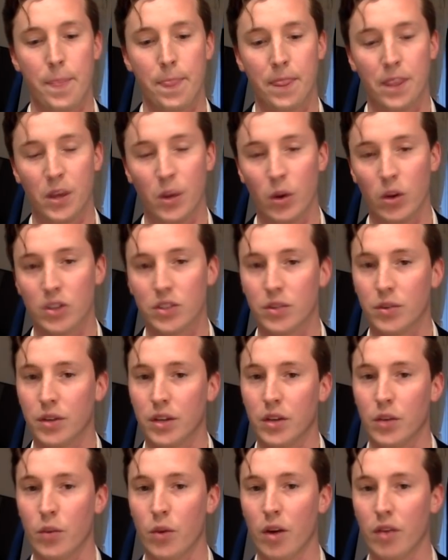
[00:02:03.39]
You also
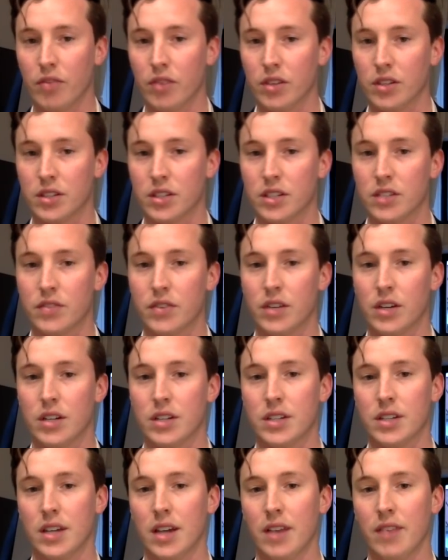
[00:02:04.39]
need references for your
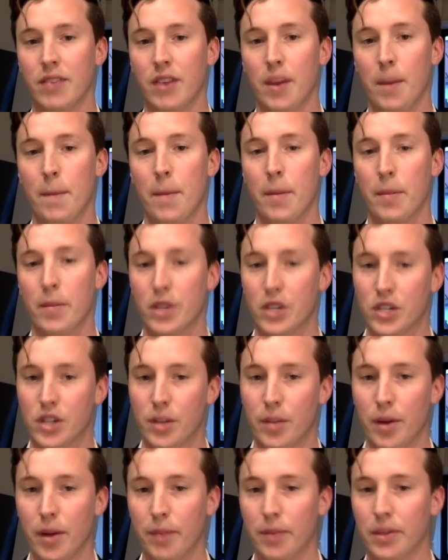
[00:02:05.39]
CFA
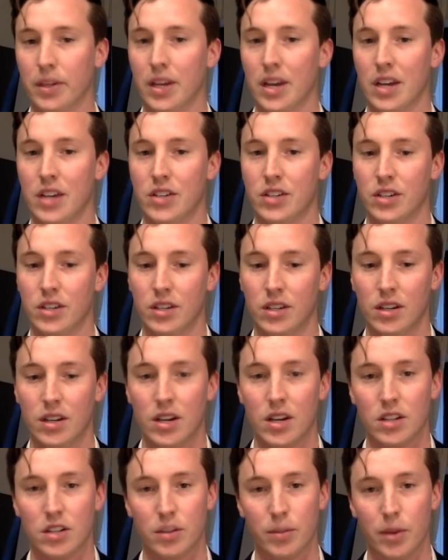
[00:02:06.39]
membership application,
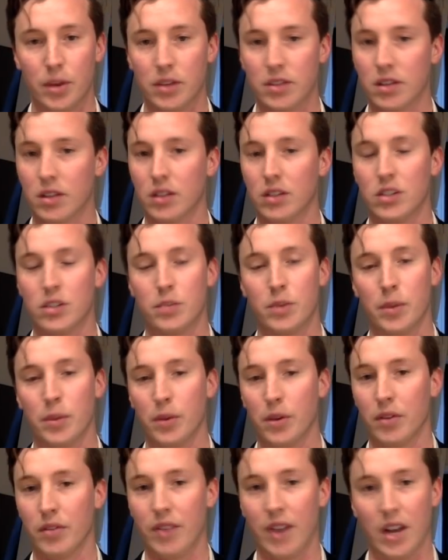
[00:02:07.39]
so basically just people
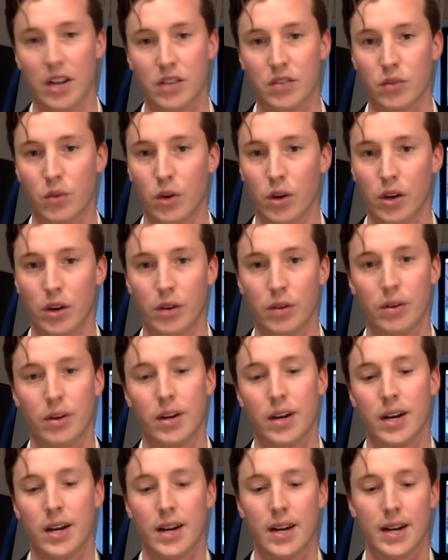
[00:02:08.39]
to vouch for you.
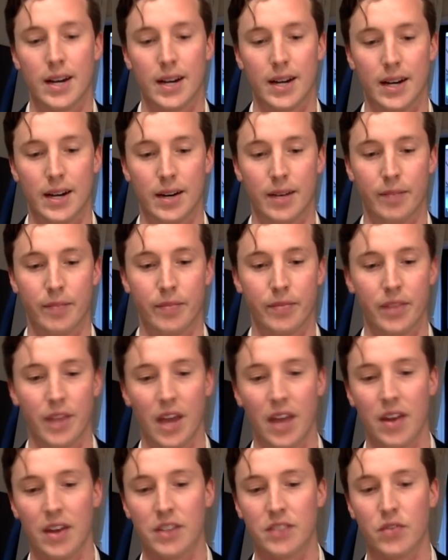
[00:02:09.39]

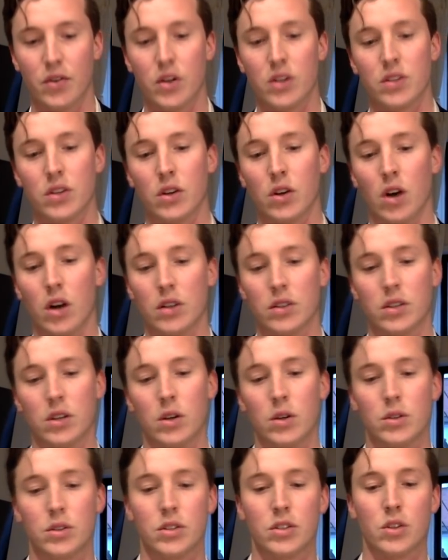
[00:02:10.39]
And as far as the cost
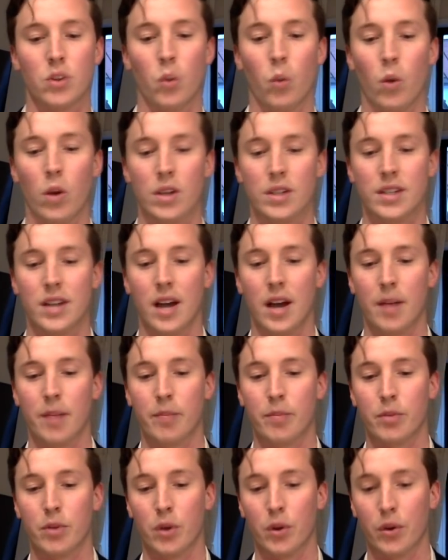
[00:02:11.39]
goes, there's a one-time
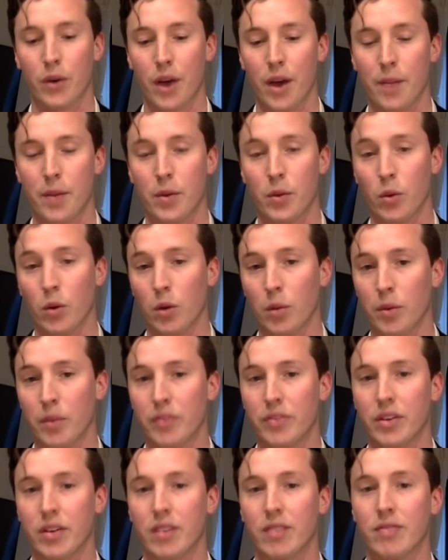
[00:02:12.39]
program enrollment
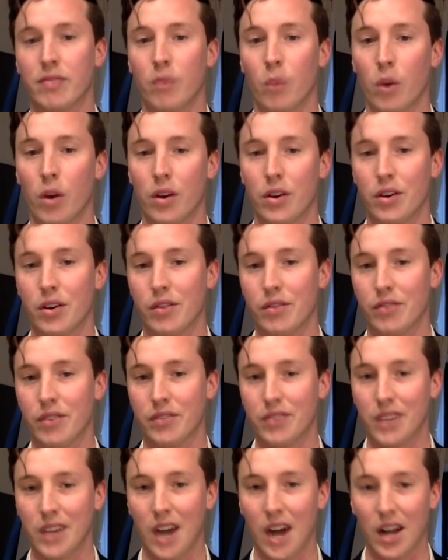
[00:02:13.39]
fee of
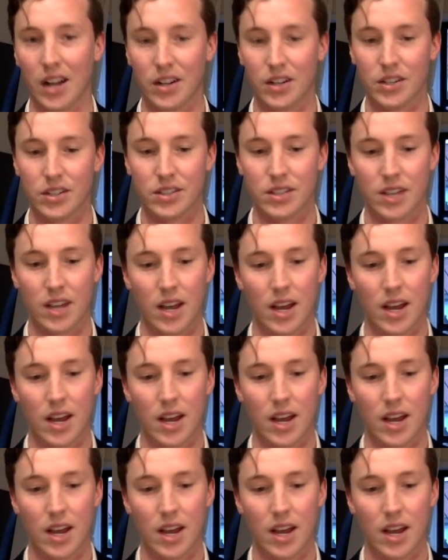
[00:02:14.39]
$450.